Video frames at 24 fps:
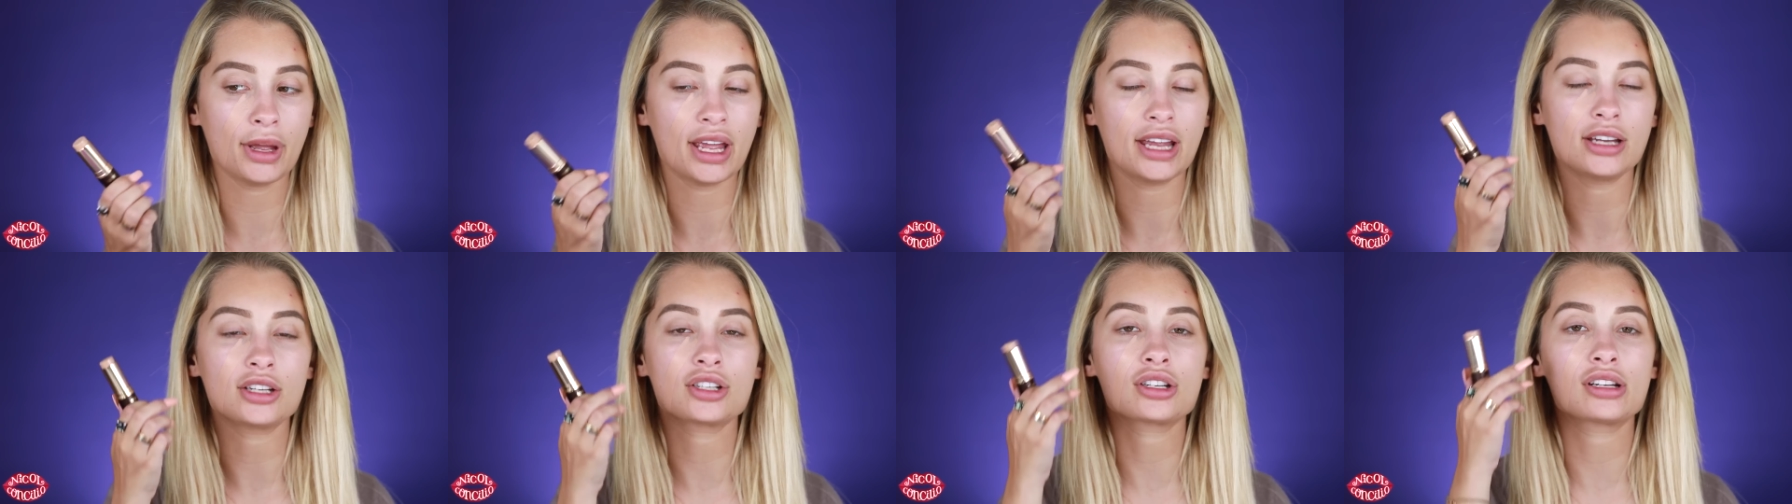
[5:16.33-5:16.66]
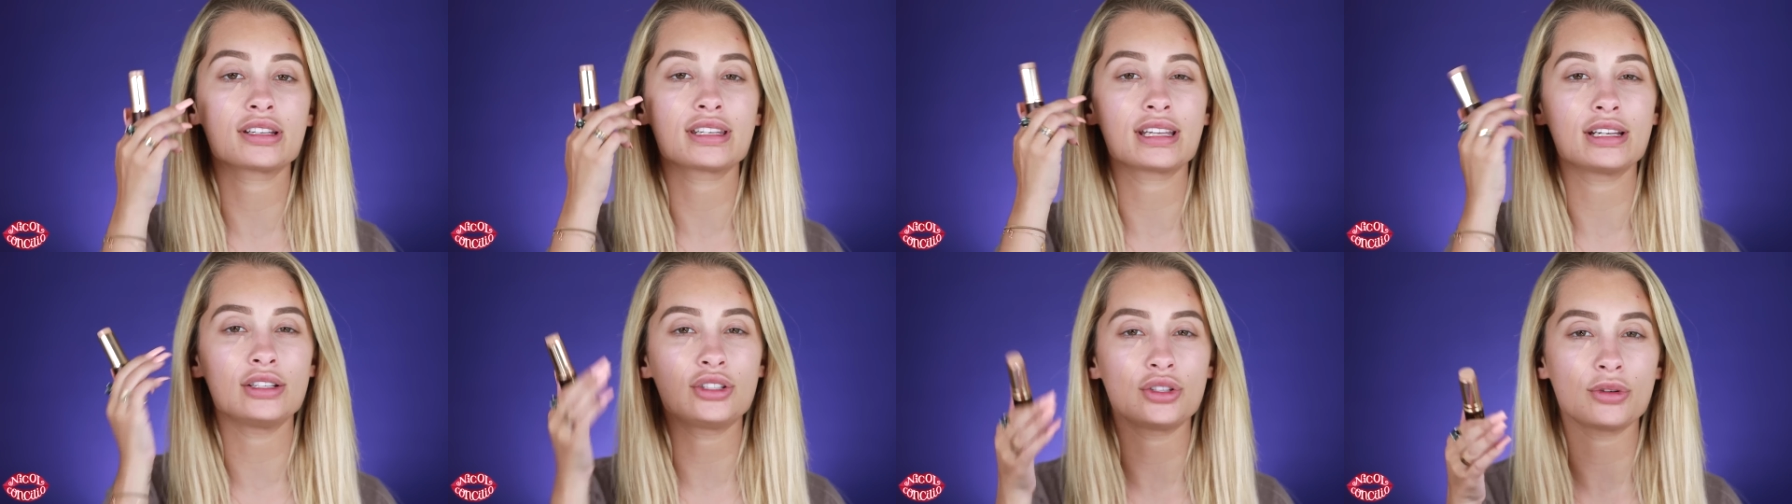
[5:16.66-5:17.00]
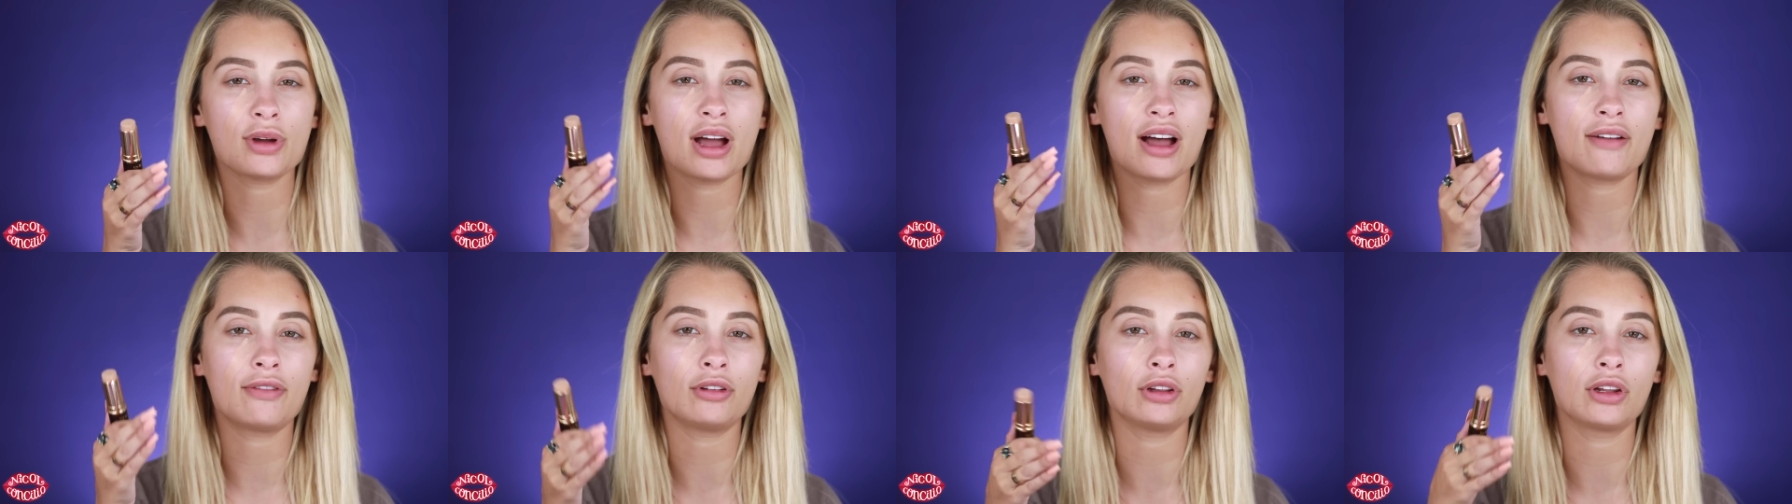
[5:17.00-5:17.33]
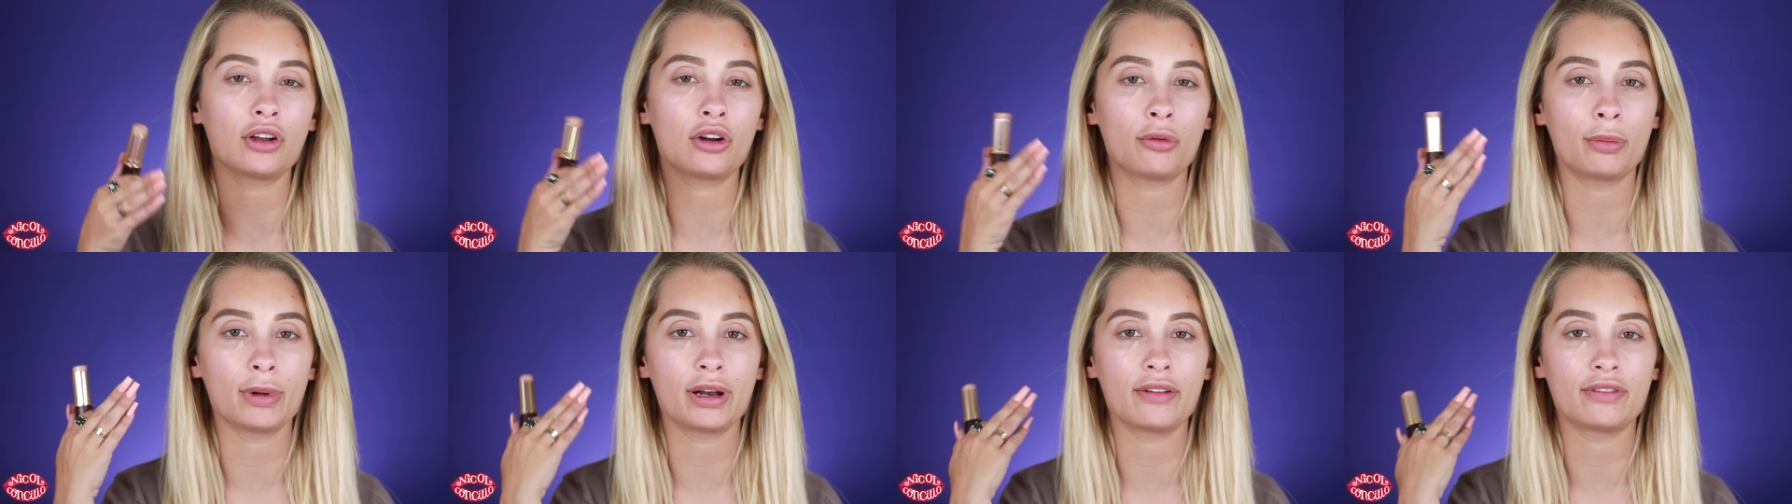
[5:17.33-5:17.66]
beige because I do have a
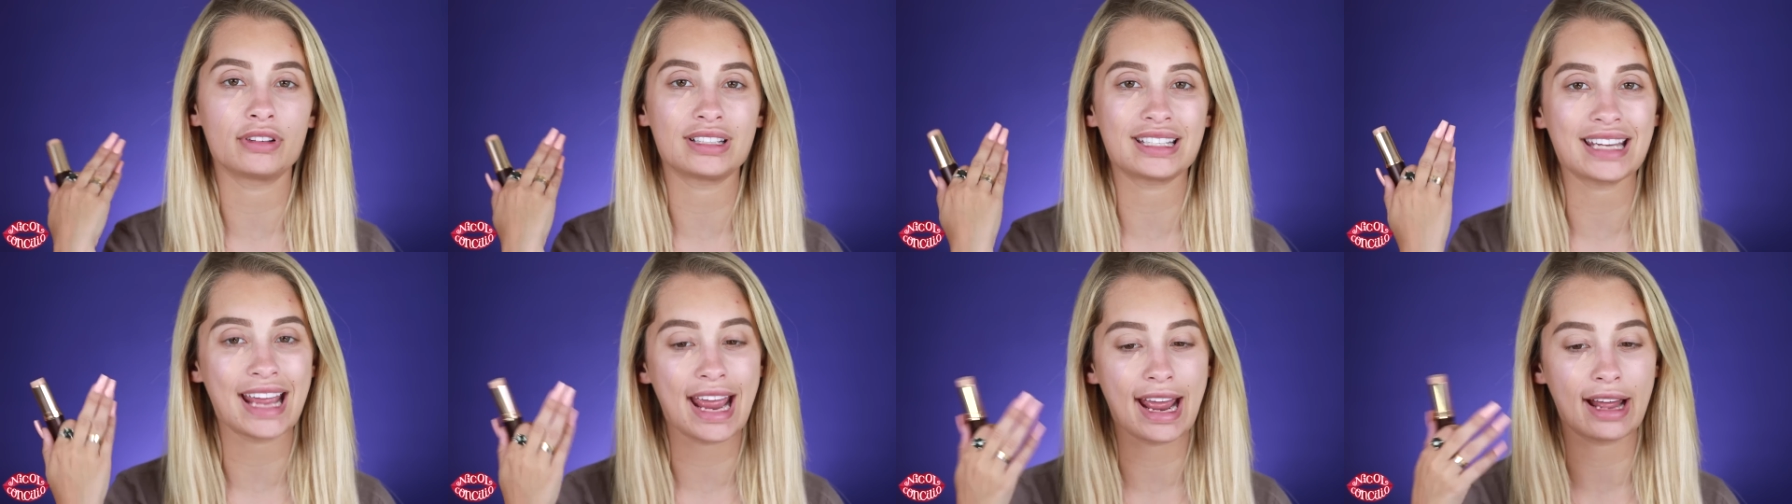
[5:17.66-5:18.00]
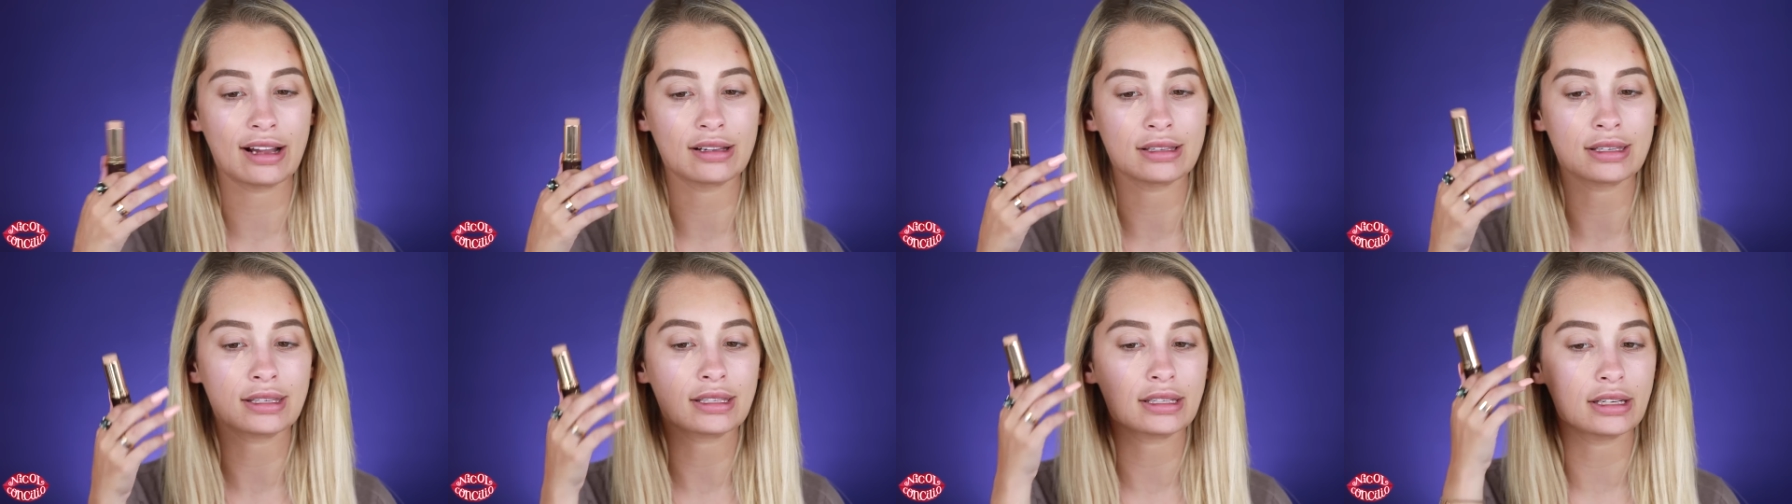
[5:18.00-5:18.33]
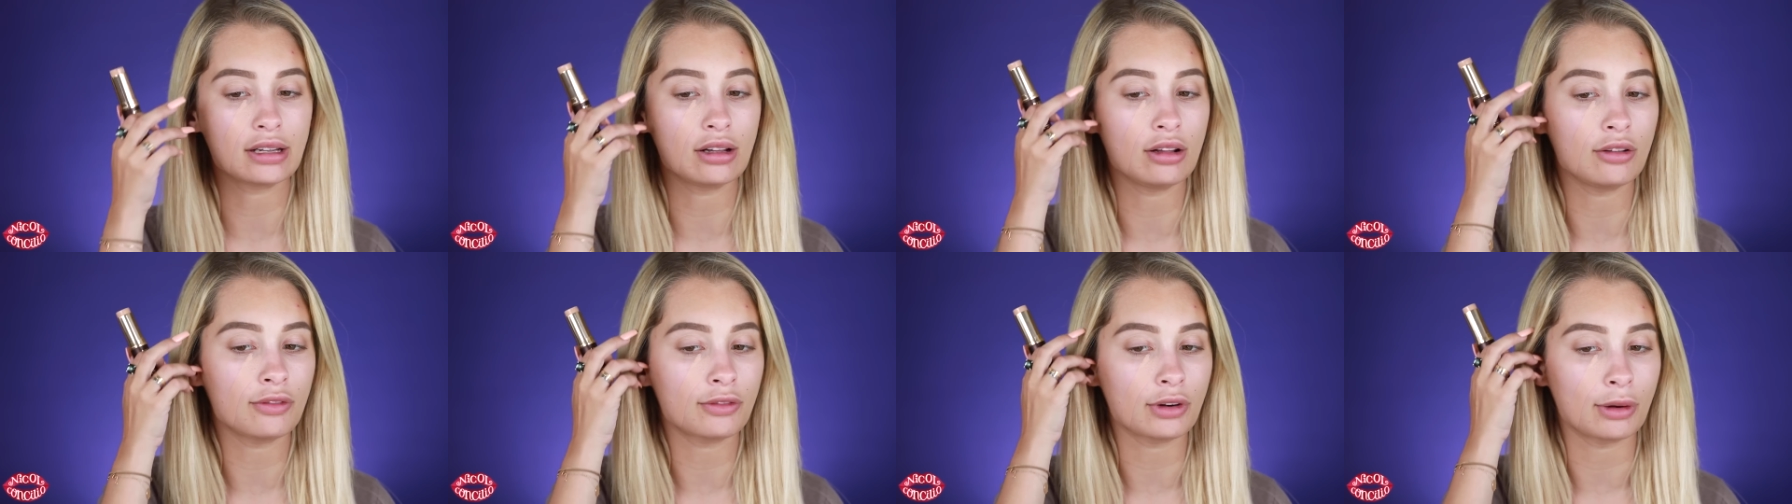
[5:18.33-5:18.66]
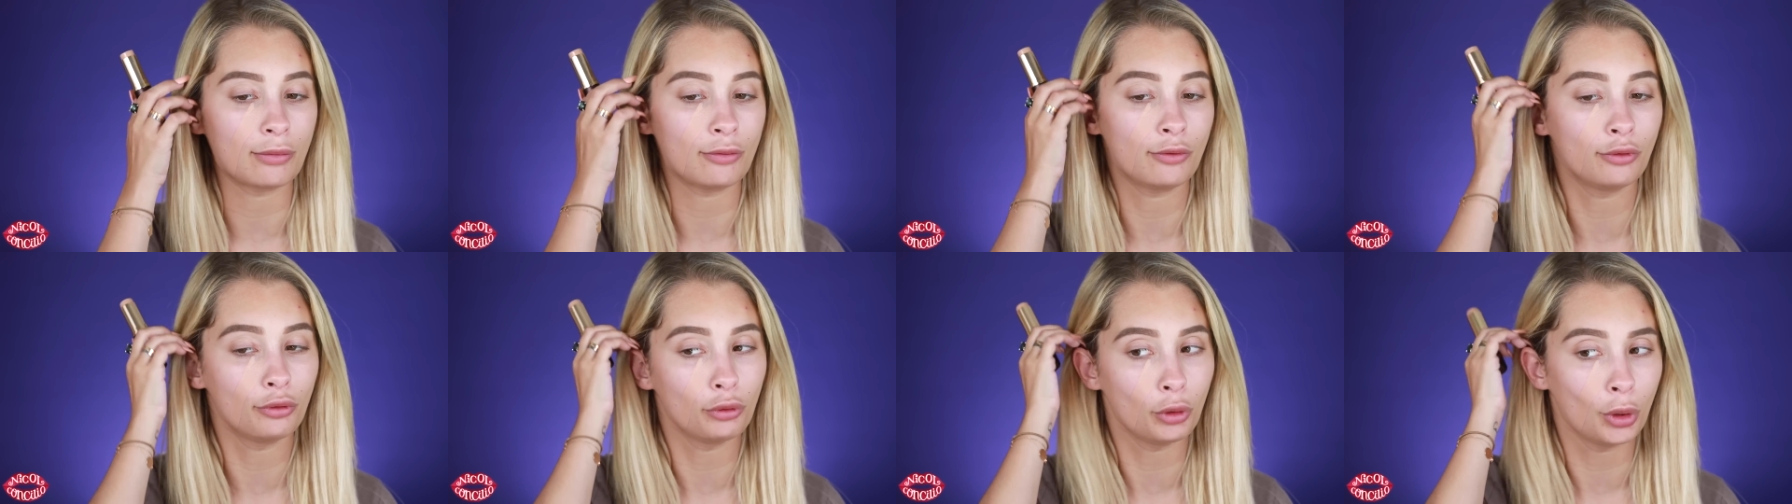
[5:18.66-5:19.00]
little bit of a tan still
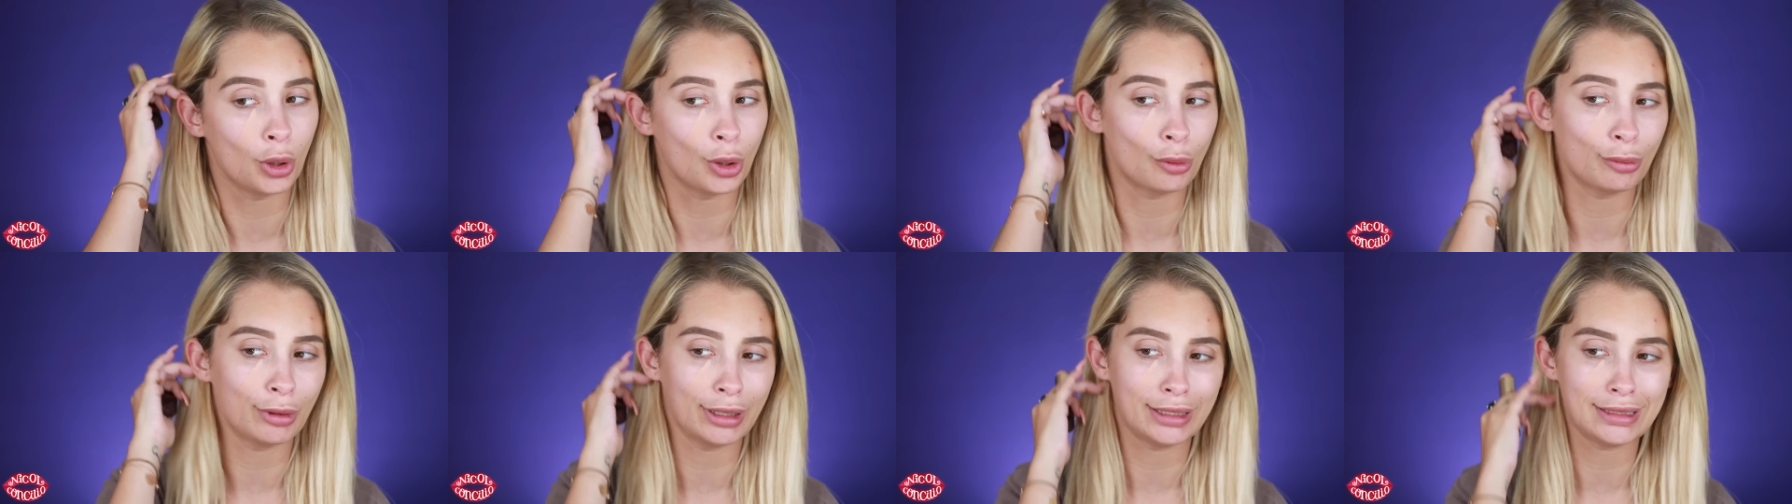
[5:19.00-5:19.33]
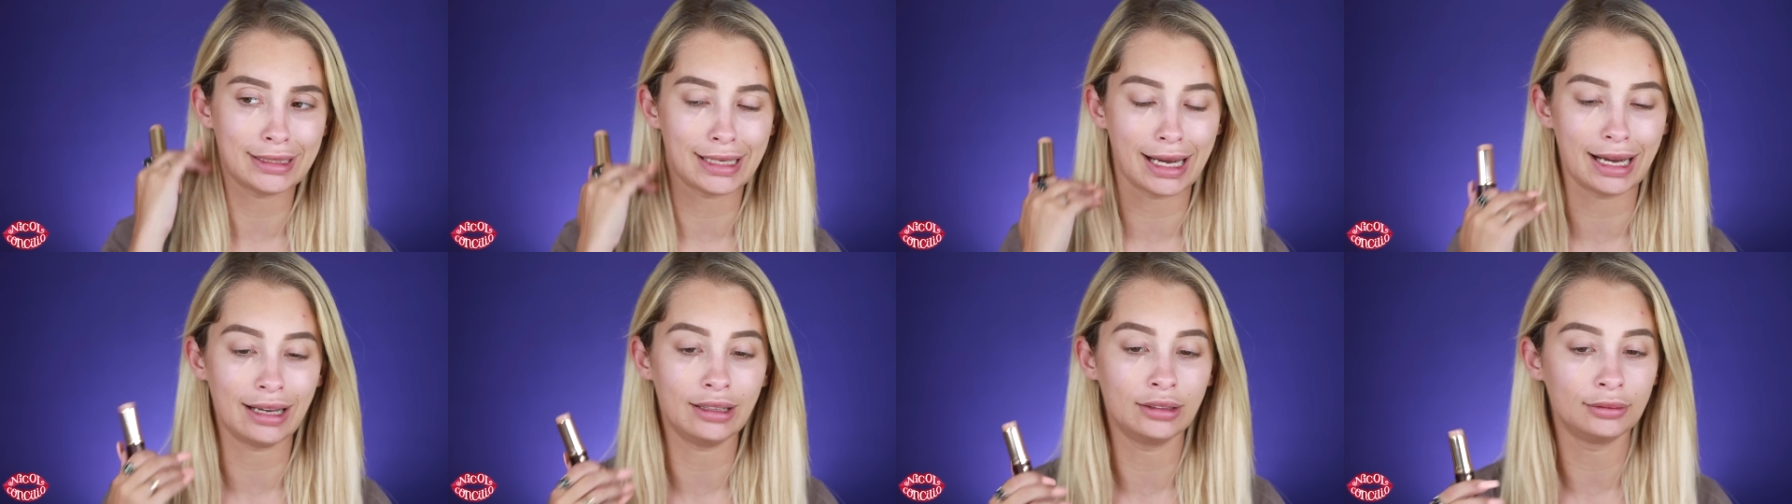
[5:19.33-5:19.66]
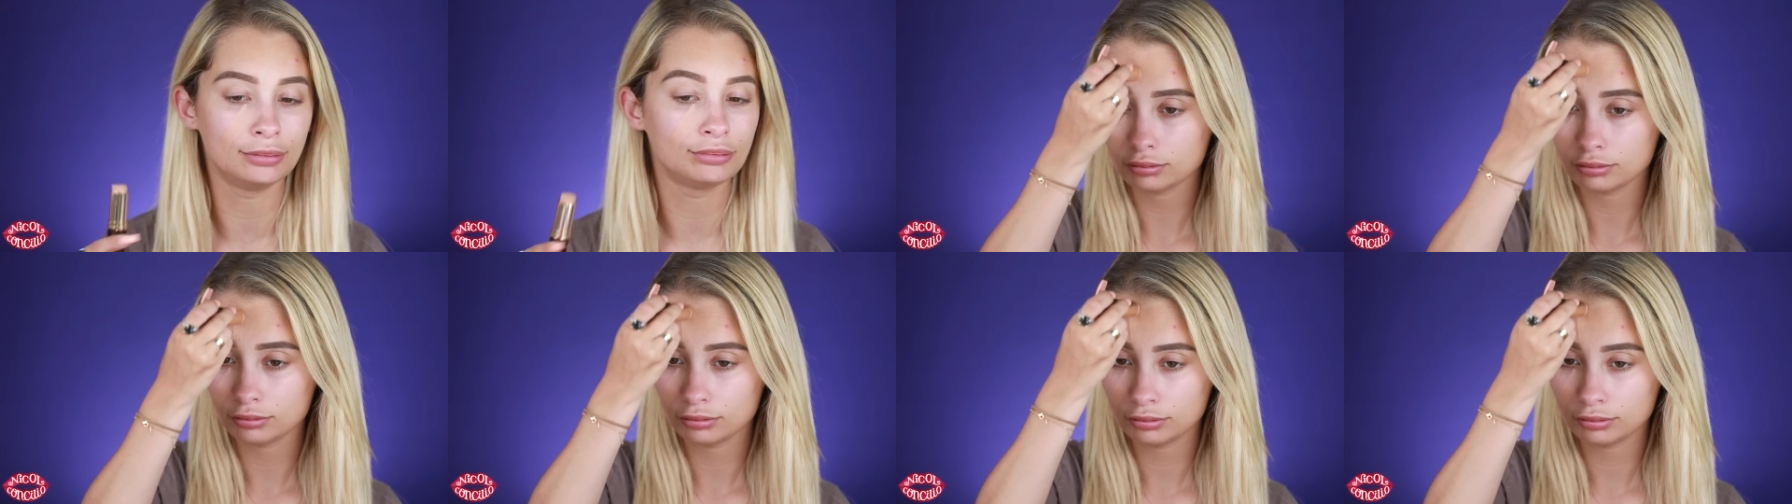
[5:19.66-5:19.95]
from Florida.